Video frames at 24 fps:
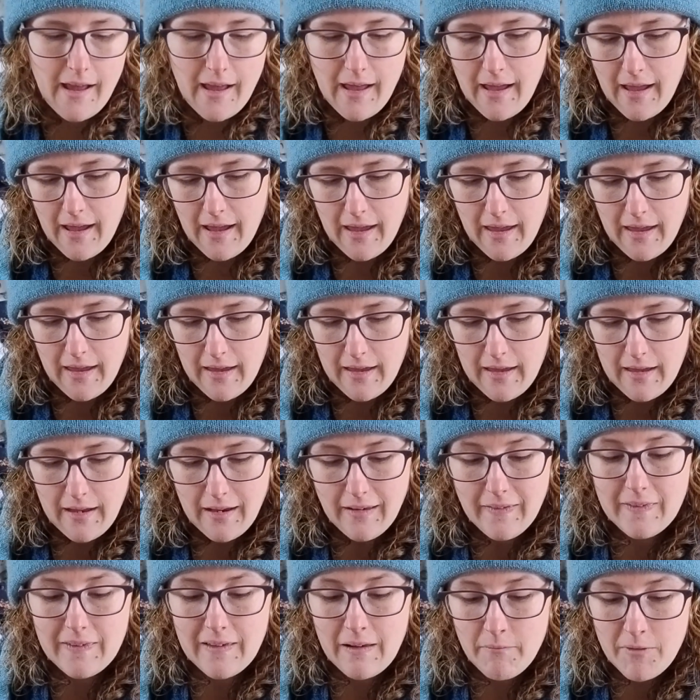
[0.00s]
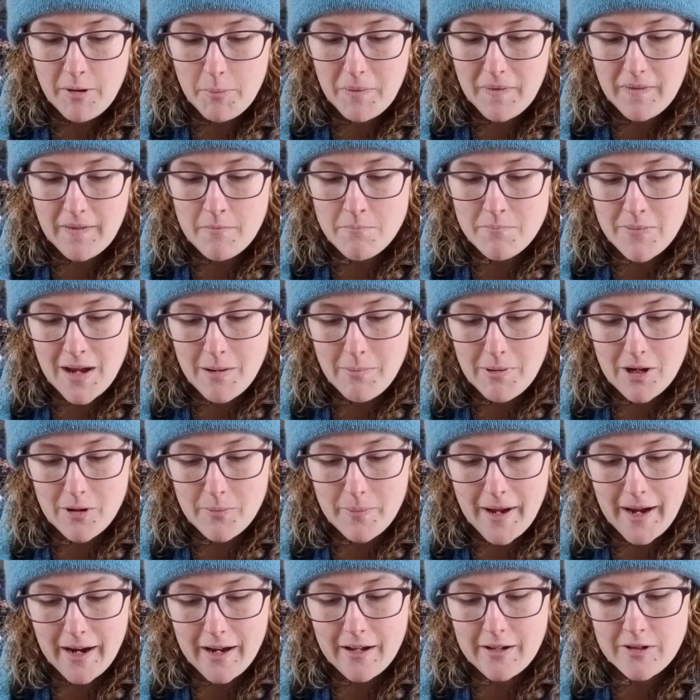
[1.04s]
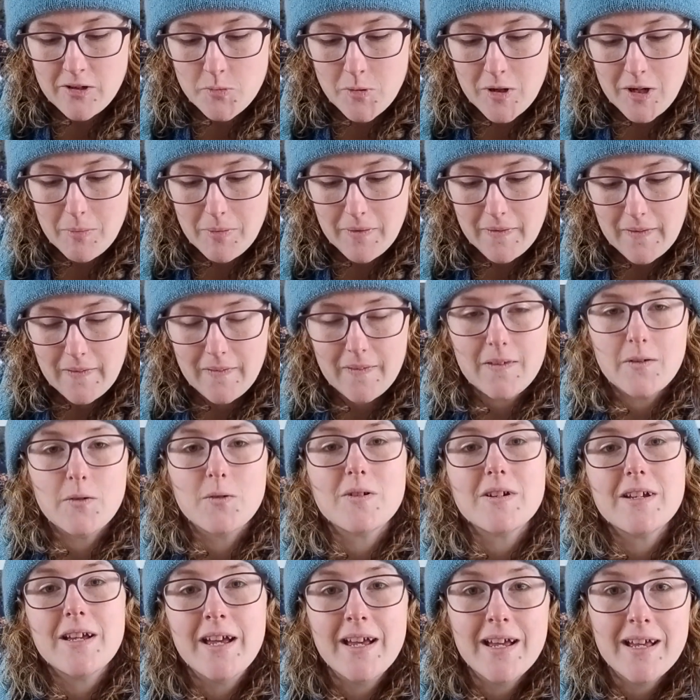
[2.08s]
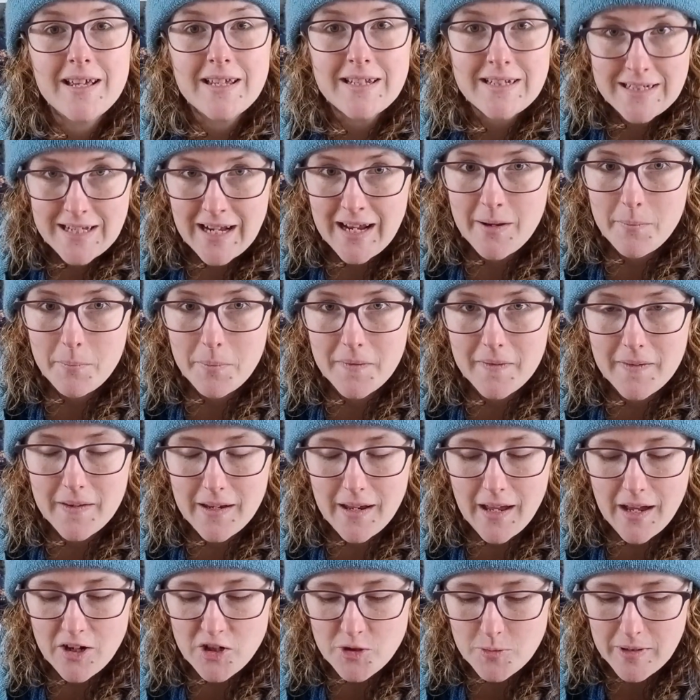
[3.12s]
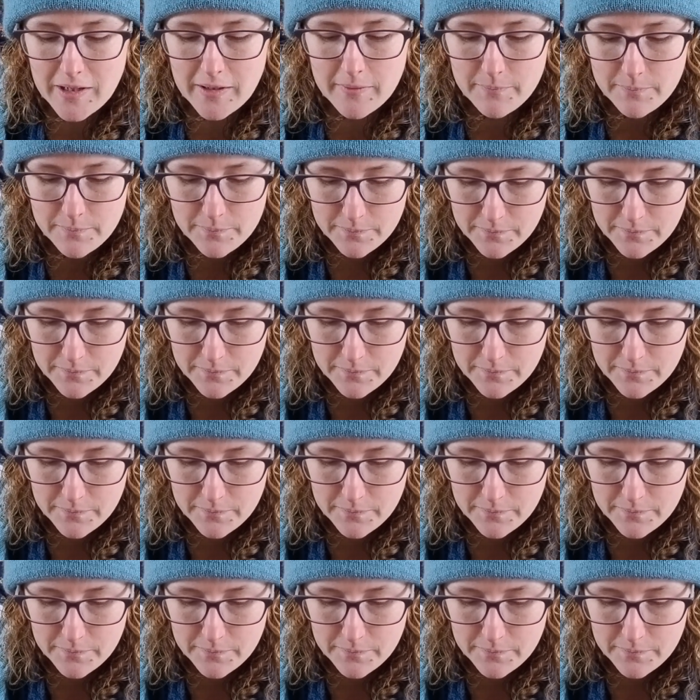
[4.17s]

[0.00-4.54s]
a 70% baby alpaca, 20% silk, 10% cashmere.